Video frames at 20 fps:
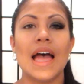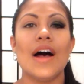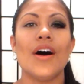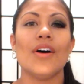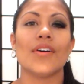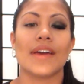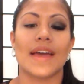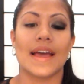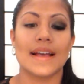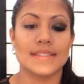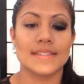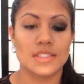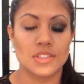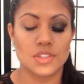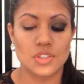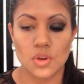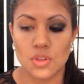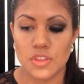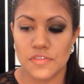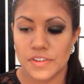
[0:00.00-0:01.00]
Okay guys,
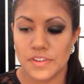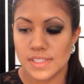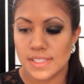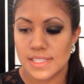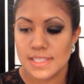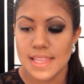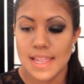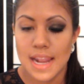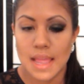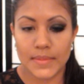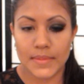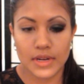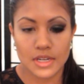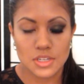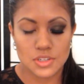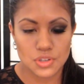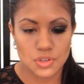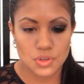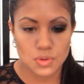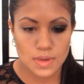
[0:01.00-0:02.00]
so the first thing that I'm
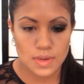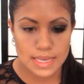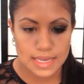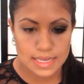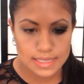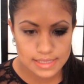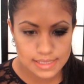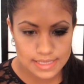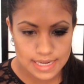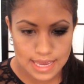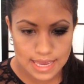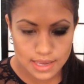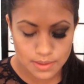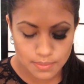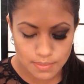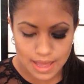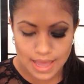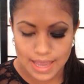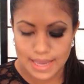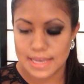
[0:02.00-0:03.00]
going to do is take
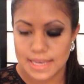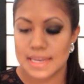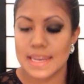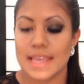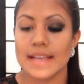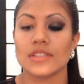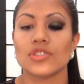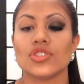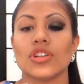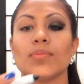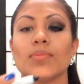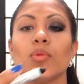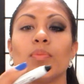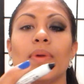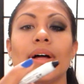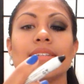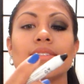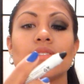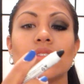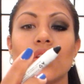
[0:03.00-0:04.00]
my NYX Jumbo
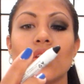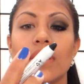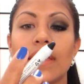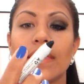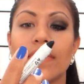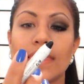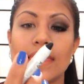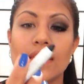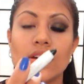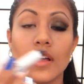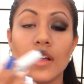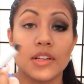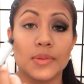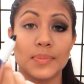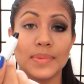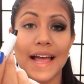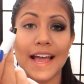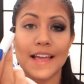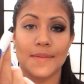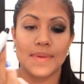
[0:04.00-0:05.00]
Pencil in the color
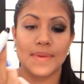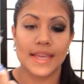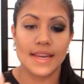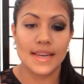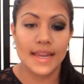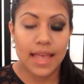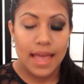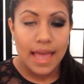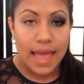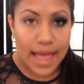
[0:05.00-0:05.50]
Black Bean,